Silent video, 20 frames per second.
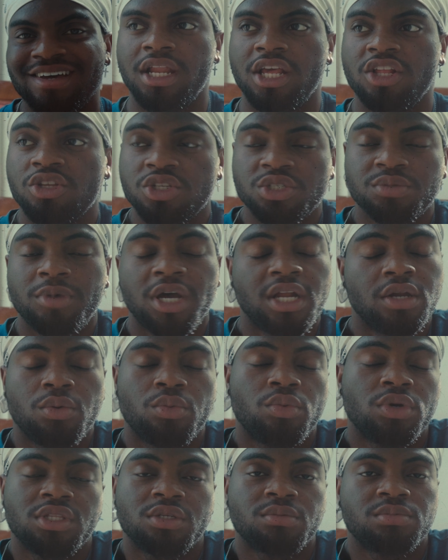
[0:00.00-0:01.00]
It doesn't matter
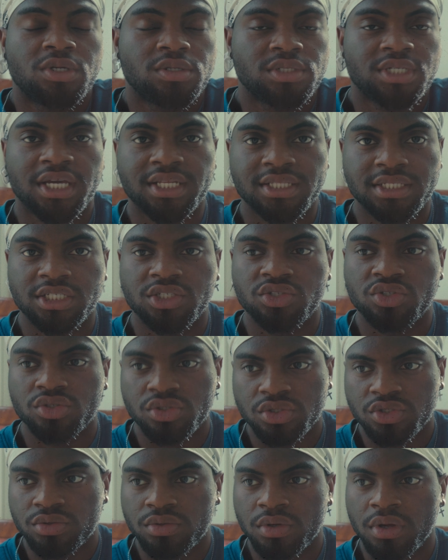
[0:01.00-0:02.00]
what the project is,
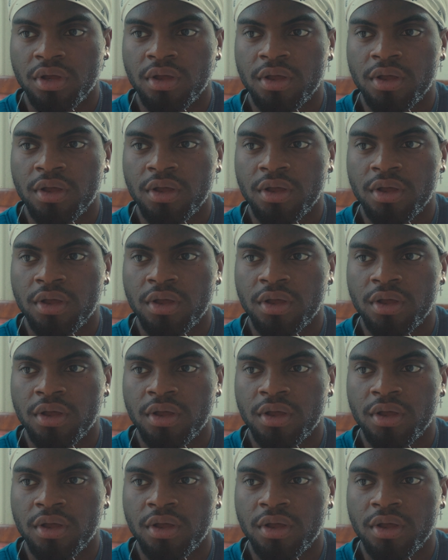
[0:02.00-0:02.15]
just